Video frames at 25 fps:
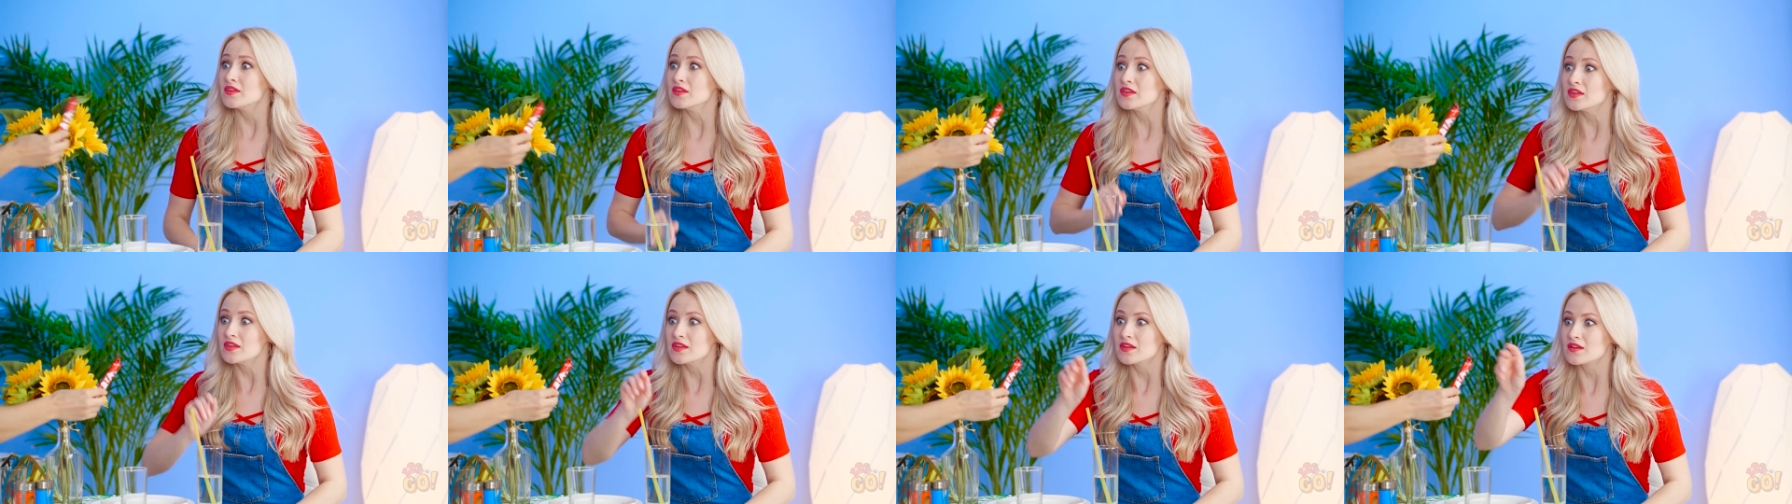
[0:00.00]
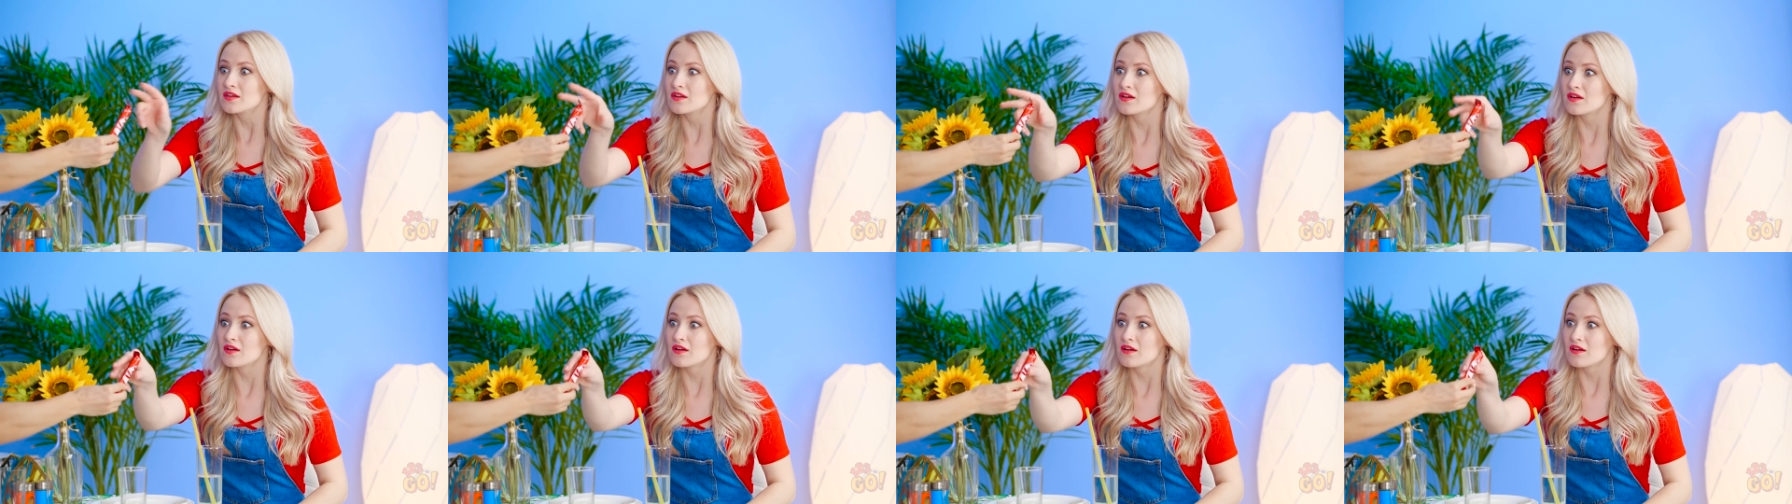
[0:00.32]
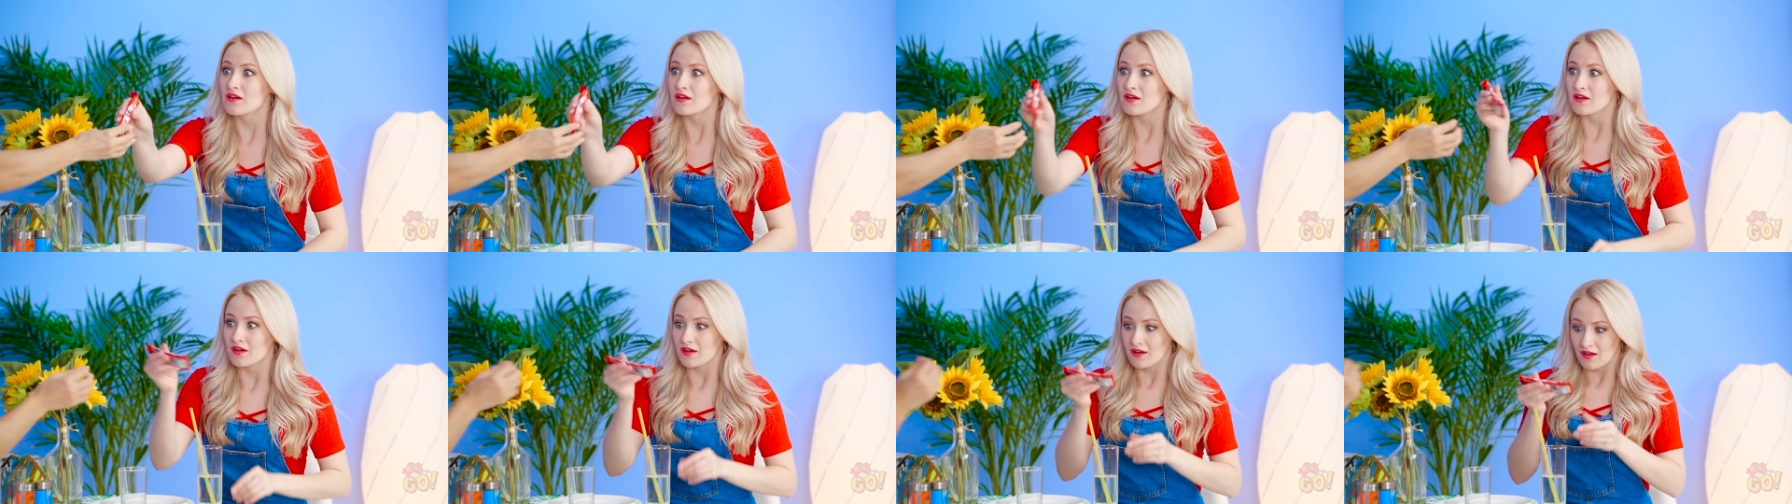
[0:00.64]
Take it quick!
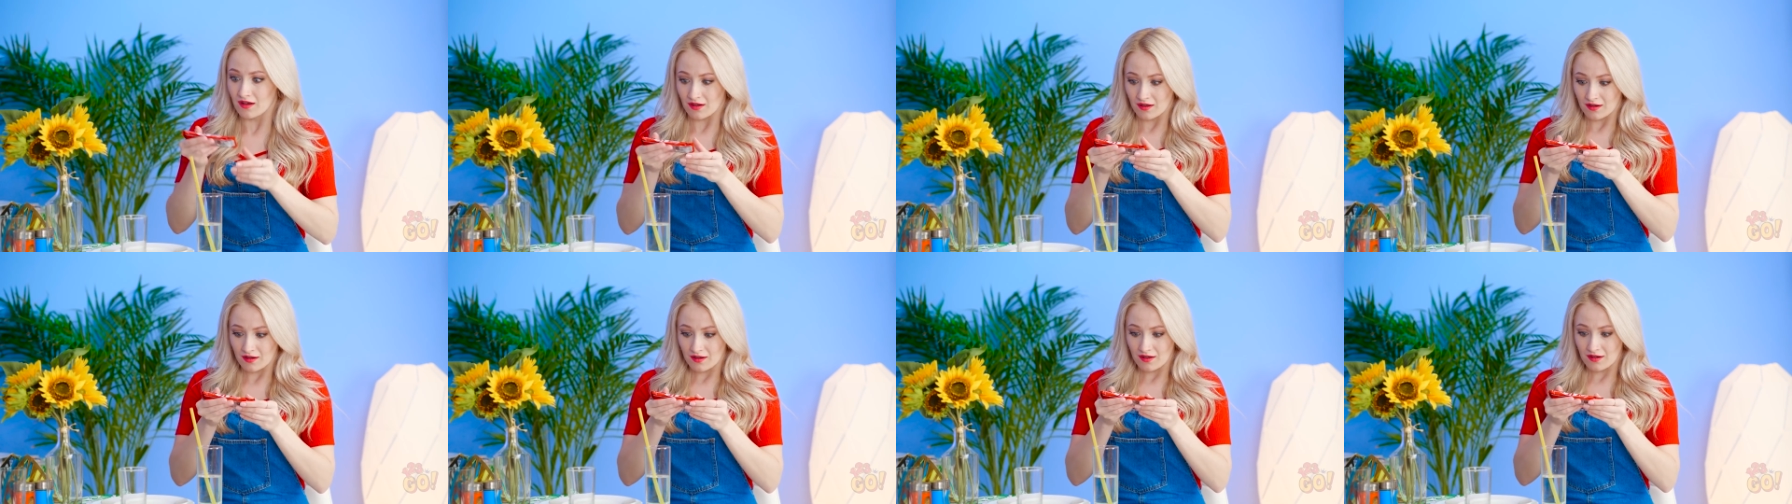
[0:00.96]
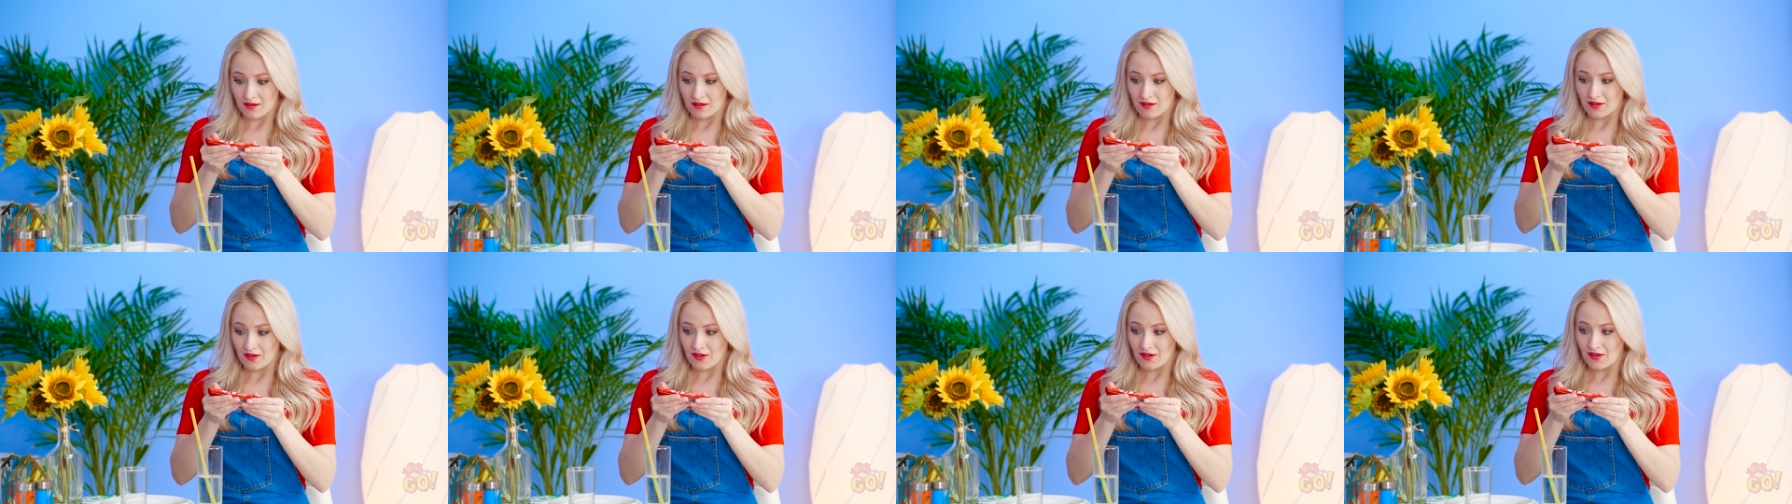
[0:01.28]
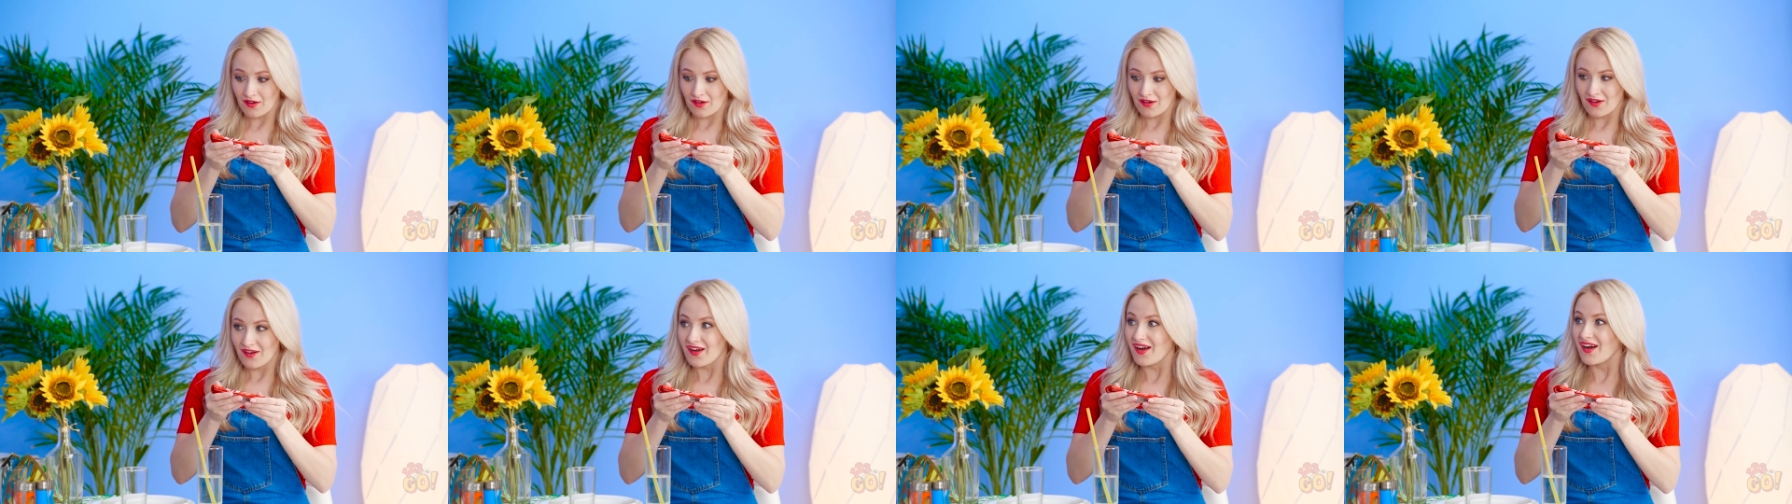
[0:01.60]
I
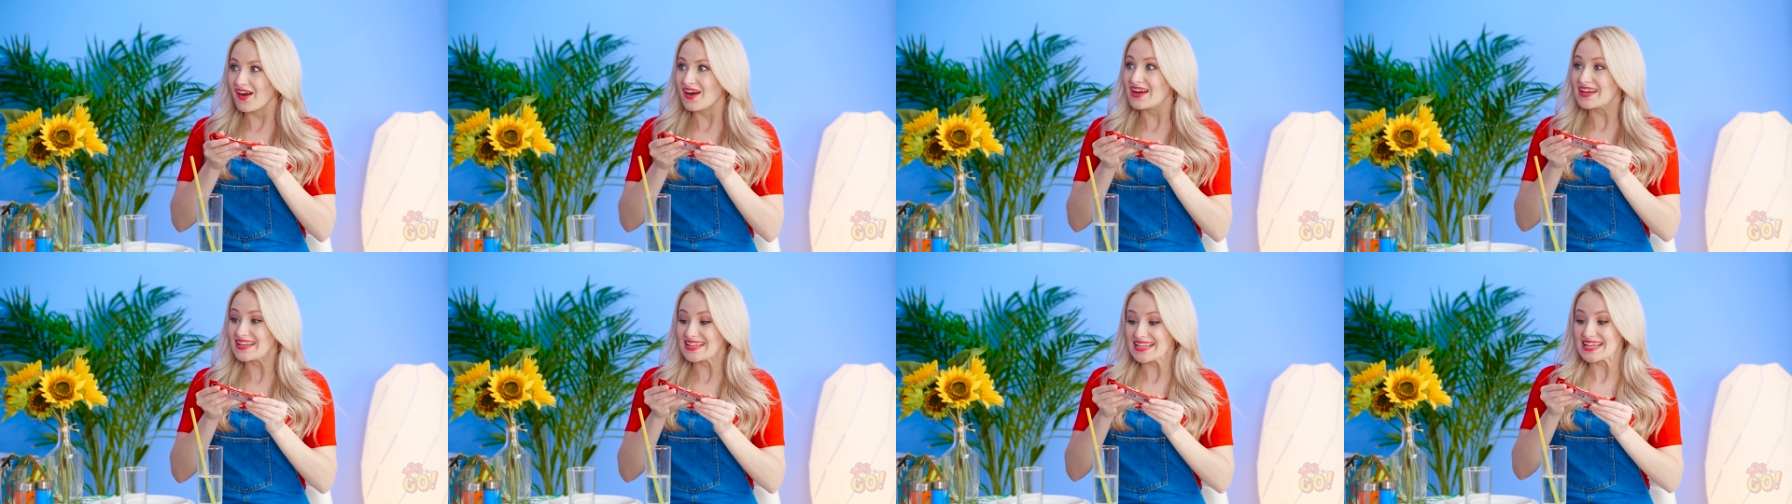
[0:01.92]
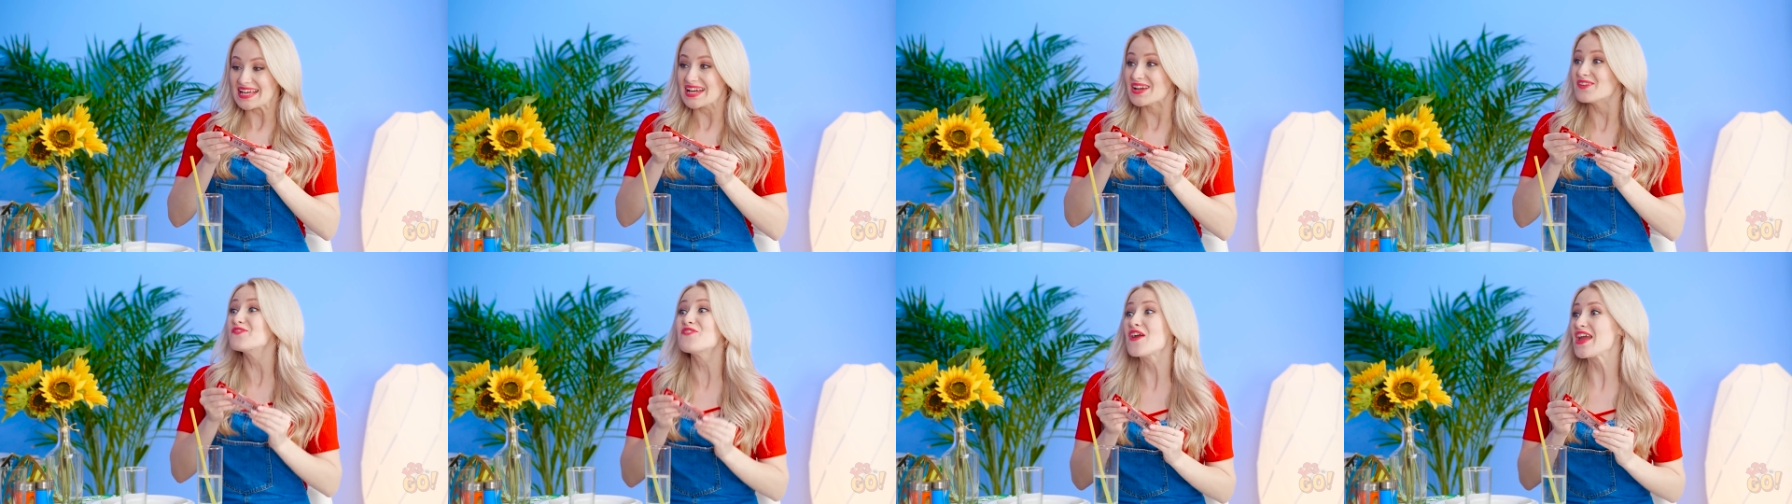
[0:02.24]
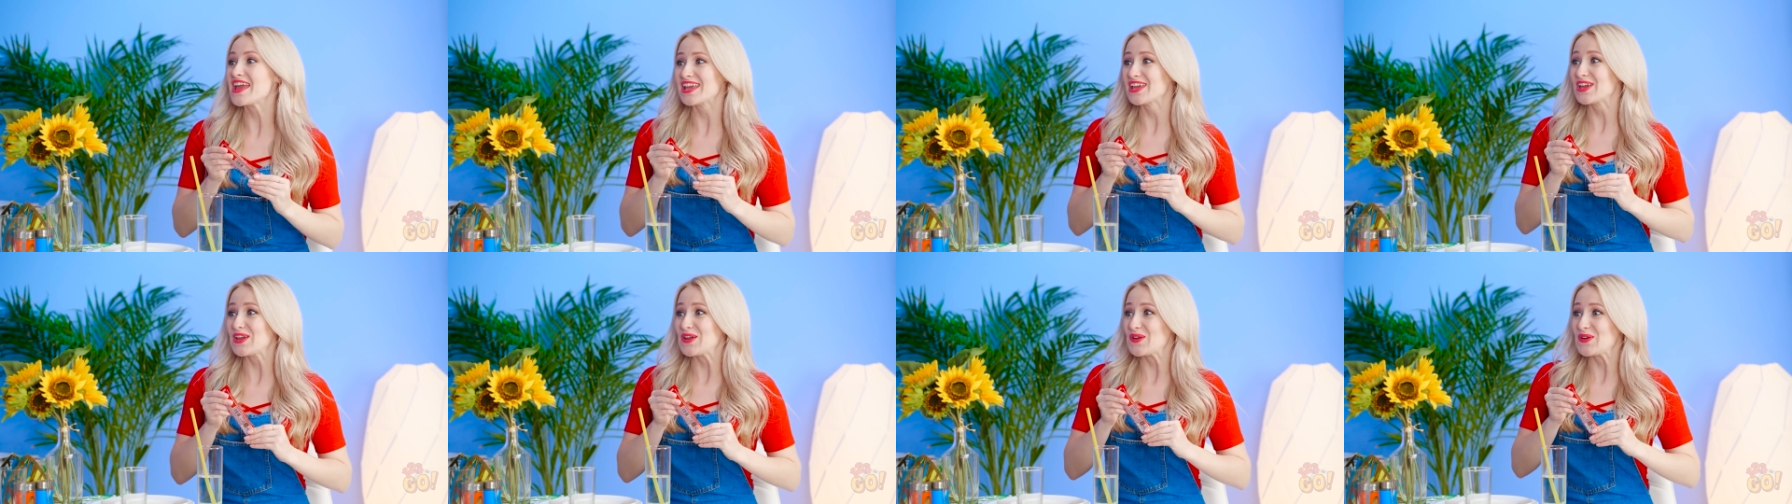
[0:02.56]
seriously
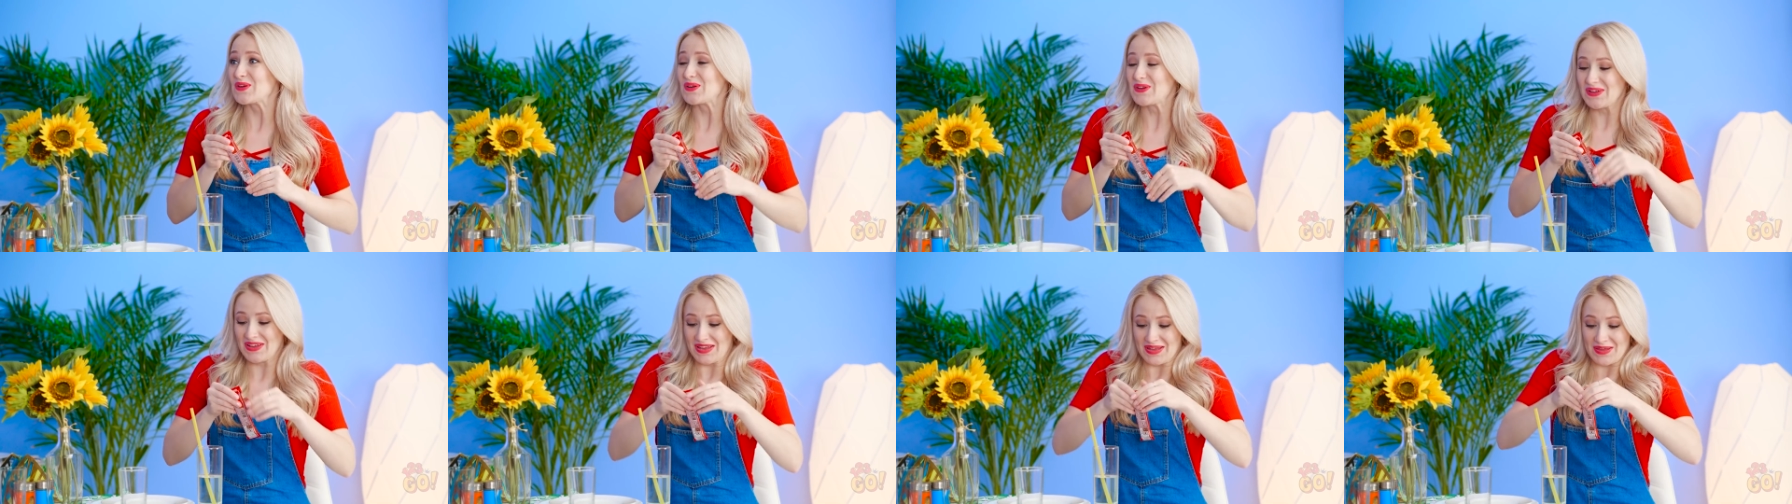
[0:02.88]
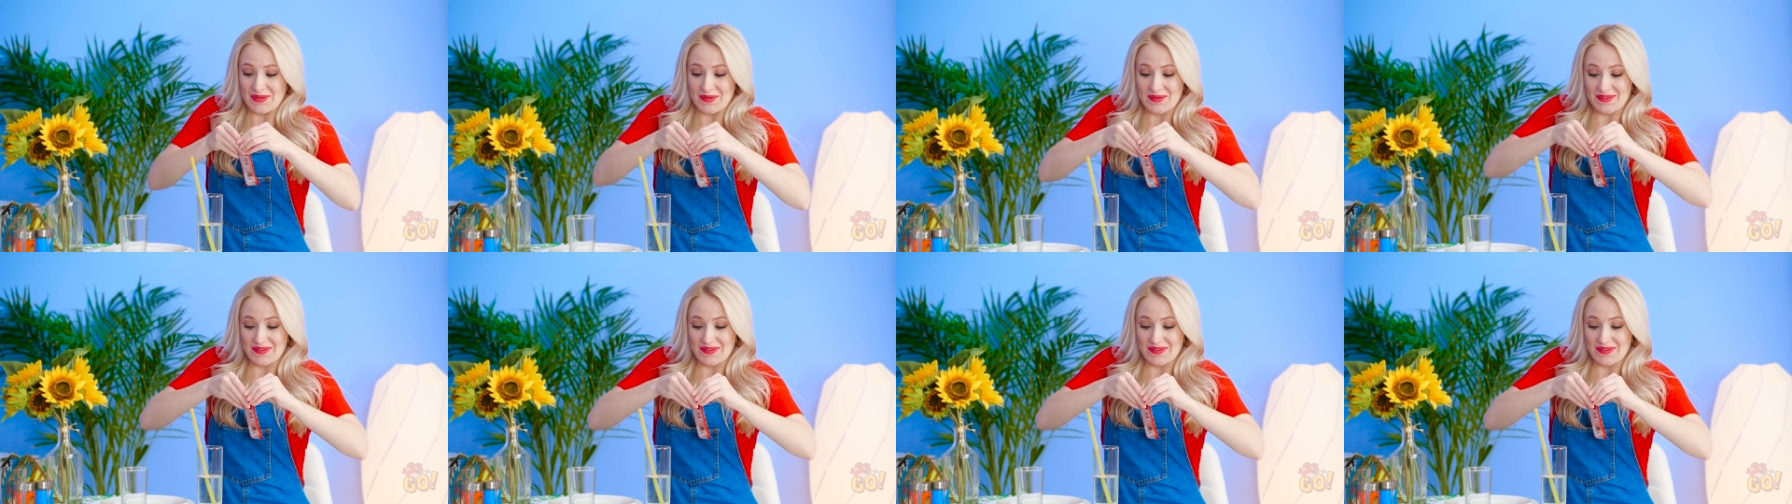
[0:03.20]
owe you.